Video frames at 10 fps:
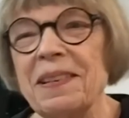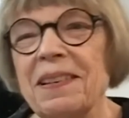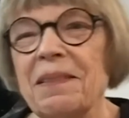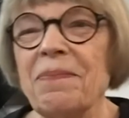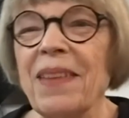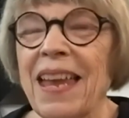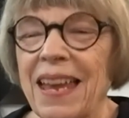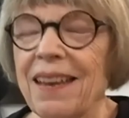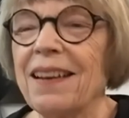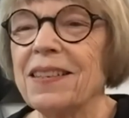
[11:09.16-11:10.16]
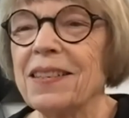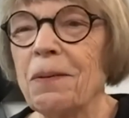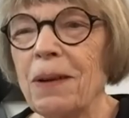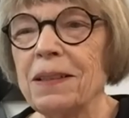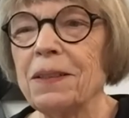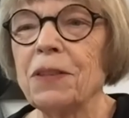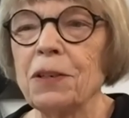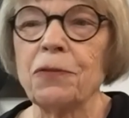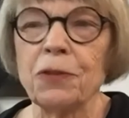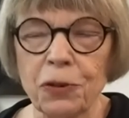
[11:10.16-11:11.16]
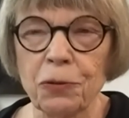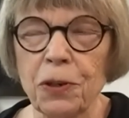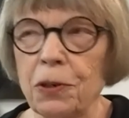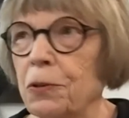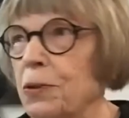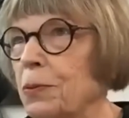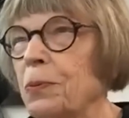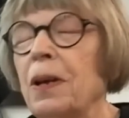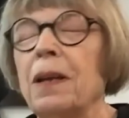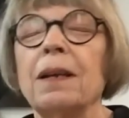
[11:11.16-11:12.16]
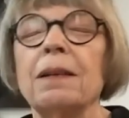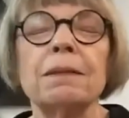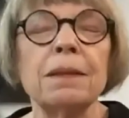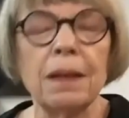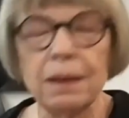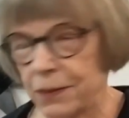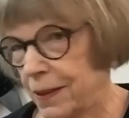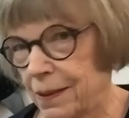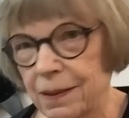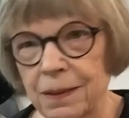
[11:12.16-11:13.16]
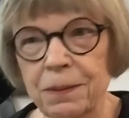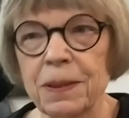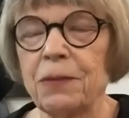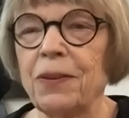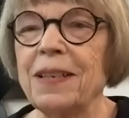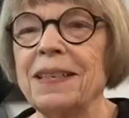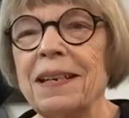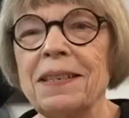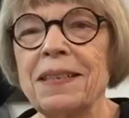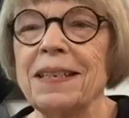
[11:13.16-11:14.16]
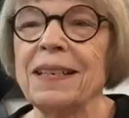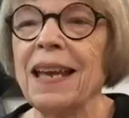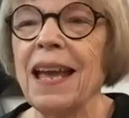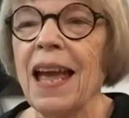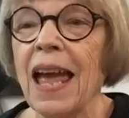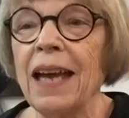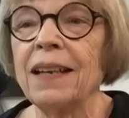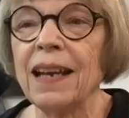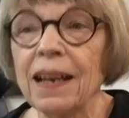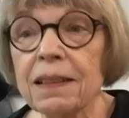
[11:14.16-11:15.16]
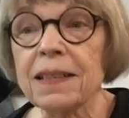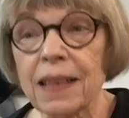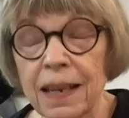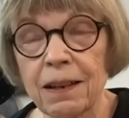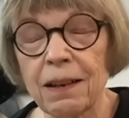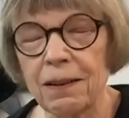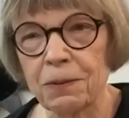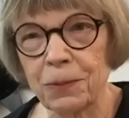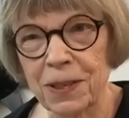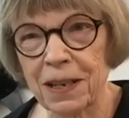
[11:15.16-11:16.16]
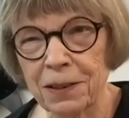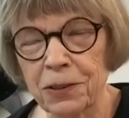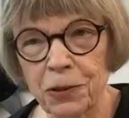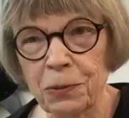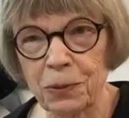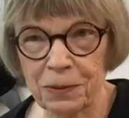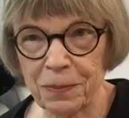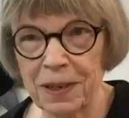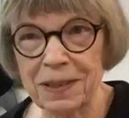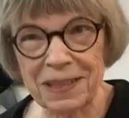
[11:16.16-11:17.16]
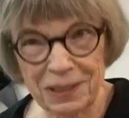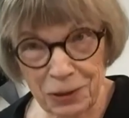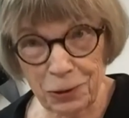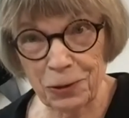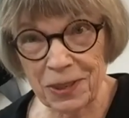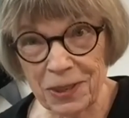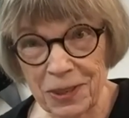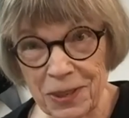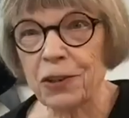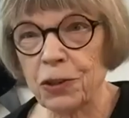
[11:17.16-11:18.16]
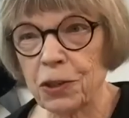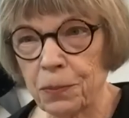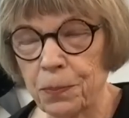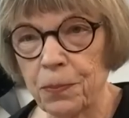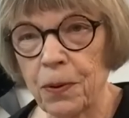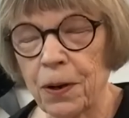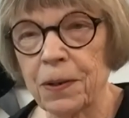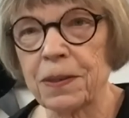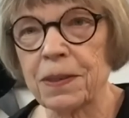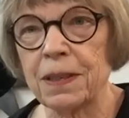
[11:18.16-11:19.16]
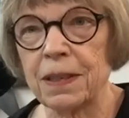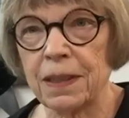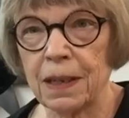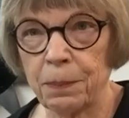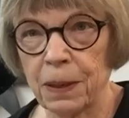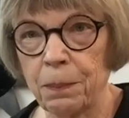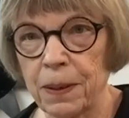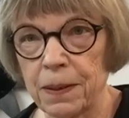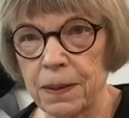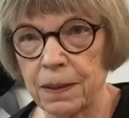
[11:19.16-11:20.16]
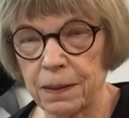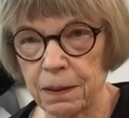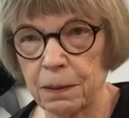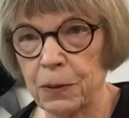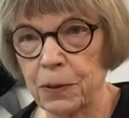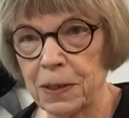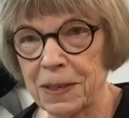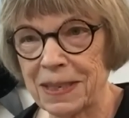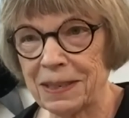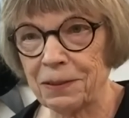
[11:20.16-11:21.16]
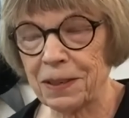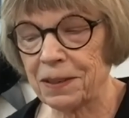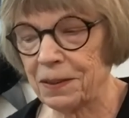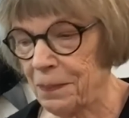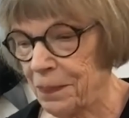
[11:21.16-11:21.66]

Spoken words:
Yeah. Yeah. So I lived there for 2 years and I loved it. It was fantastic. And Alice Aycock was actually one of my teachers. She's the artist that did that big piece in the community center here.